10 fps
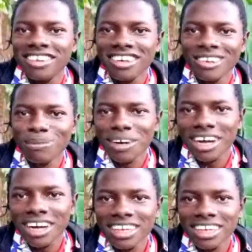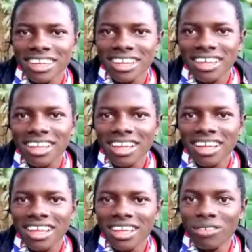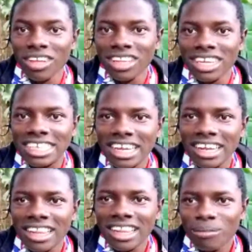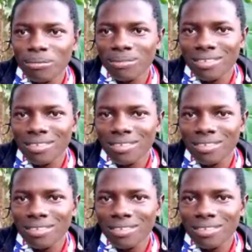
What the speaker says: you buy. Even they sell them.